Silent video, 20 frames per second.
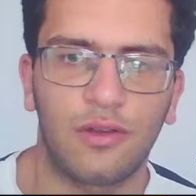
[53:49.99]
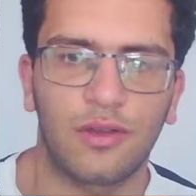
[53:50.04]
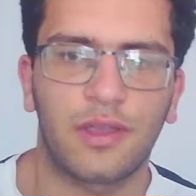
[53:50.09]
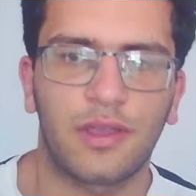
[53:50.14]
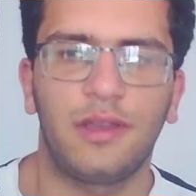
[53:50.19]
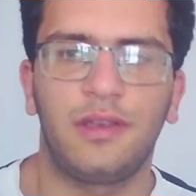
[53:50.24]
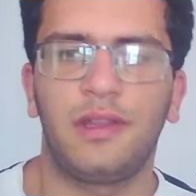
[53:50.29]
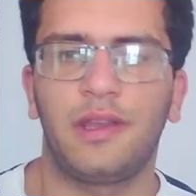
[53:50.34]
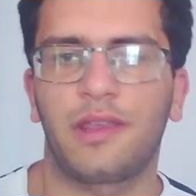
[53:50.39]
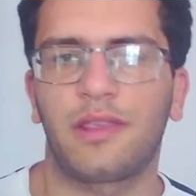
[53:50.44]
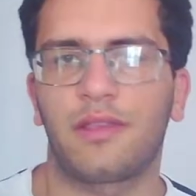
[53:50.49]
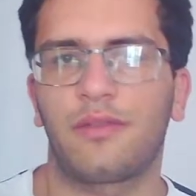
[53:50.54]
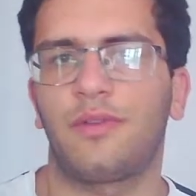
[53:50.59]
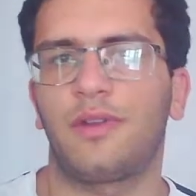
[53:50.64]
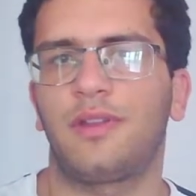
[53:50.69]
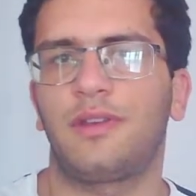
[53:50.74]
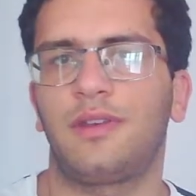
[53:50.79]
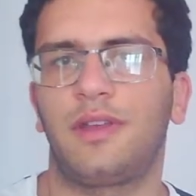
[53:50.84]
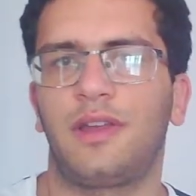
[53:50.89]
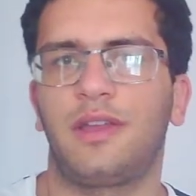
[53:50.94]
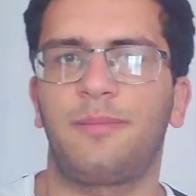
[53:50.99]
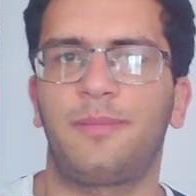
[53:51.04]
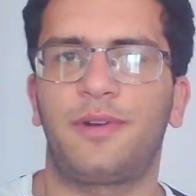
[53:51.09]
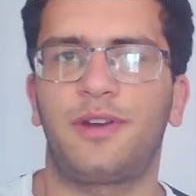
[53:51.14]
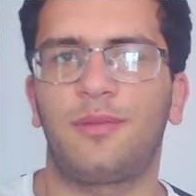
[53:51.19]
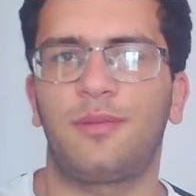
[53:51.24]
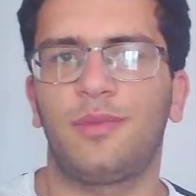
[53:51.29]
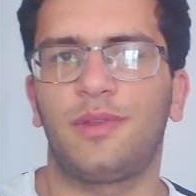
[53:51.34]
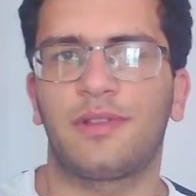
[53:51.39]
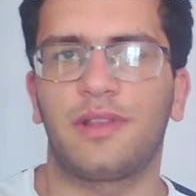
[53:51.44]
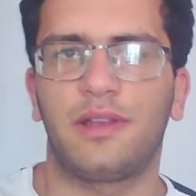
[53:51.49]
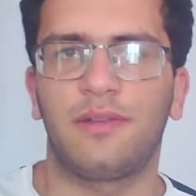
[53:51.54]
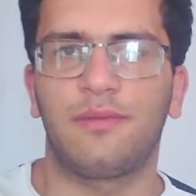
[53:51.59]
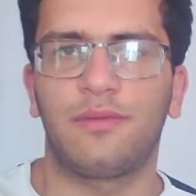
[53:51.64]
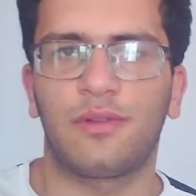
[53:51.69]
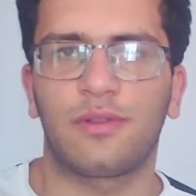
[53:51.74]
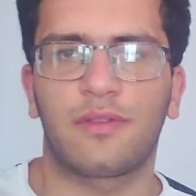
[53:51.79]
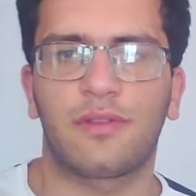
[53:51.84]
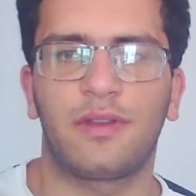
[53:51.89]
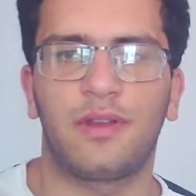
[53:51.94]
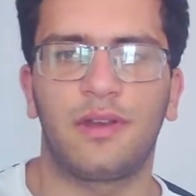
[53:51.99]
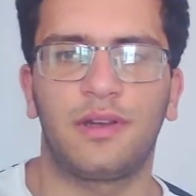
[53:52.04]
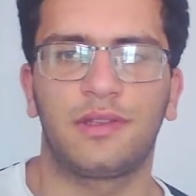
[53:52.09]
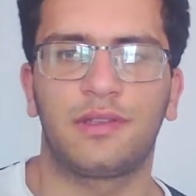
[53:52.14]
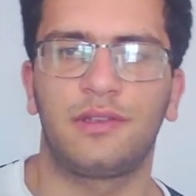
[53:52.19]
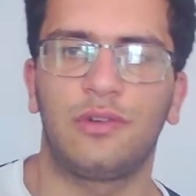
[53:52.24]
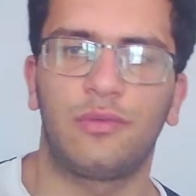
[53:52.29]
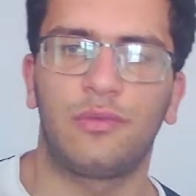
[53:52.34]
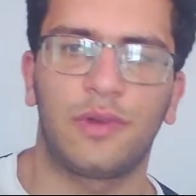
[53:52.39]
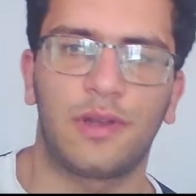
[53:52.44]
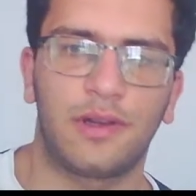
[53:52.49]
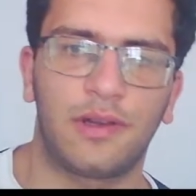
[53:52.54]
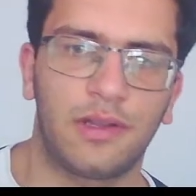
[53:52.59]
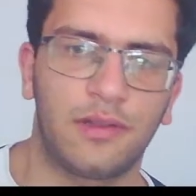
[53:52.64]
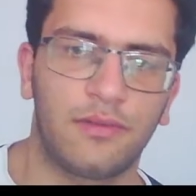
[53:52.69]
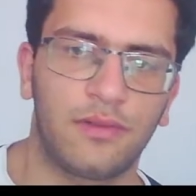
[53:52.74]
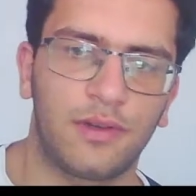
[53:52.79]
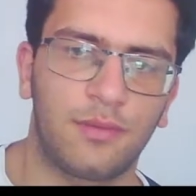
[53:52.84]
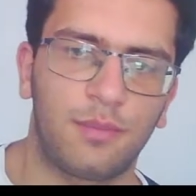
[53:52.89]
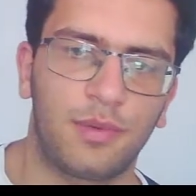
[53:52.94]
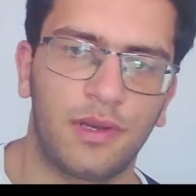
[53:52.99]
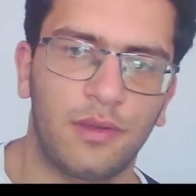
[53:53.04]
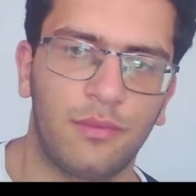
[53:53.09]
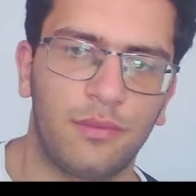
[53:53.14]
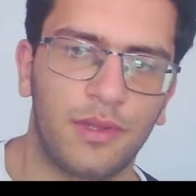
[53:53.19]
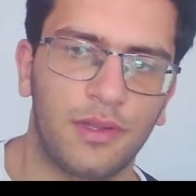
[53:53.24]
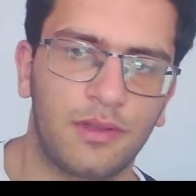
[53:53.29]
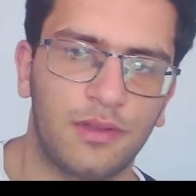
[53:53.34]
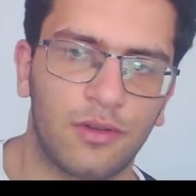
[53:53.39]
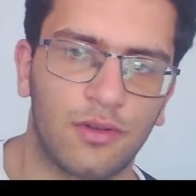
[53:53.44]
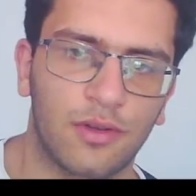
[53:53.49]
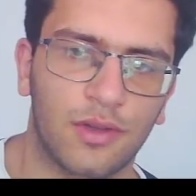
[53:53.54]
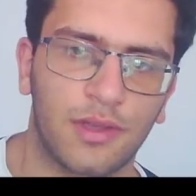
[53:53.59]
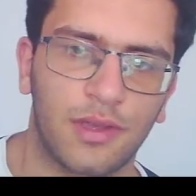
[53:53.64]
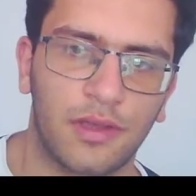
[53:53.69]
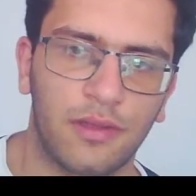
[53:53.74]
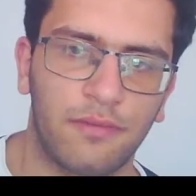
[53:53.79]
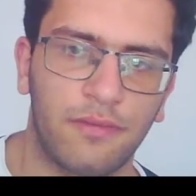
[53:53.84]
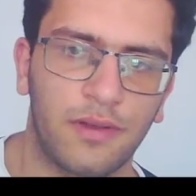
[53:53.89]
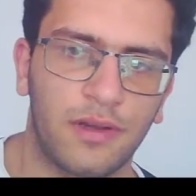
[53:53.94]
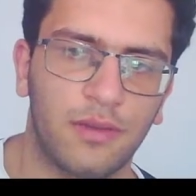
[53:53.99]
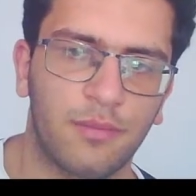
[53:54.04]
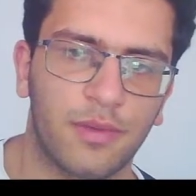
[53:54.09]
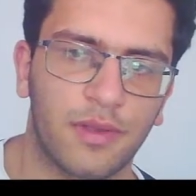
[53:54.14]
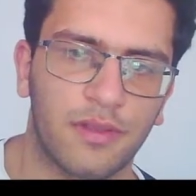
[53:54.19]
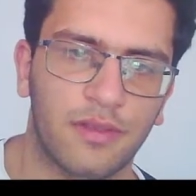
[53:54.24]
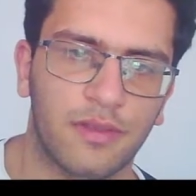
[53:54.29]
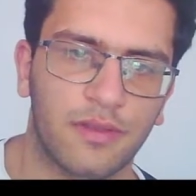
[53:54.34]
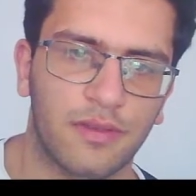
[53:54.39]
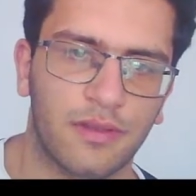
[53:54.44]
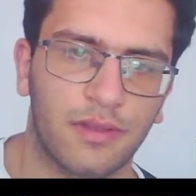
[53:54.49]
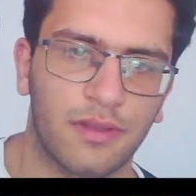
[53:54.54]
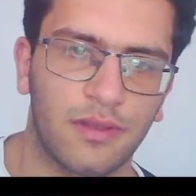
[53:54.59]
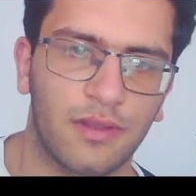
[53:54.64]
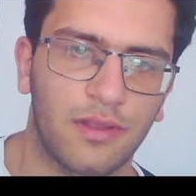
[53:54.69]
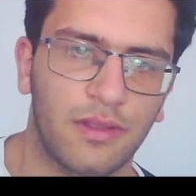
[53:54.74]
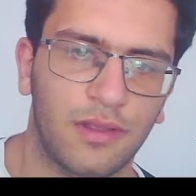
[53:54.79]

Okay, next one. I promise I won't start new one. I will play with you, okay, Philippines?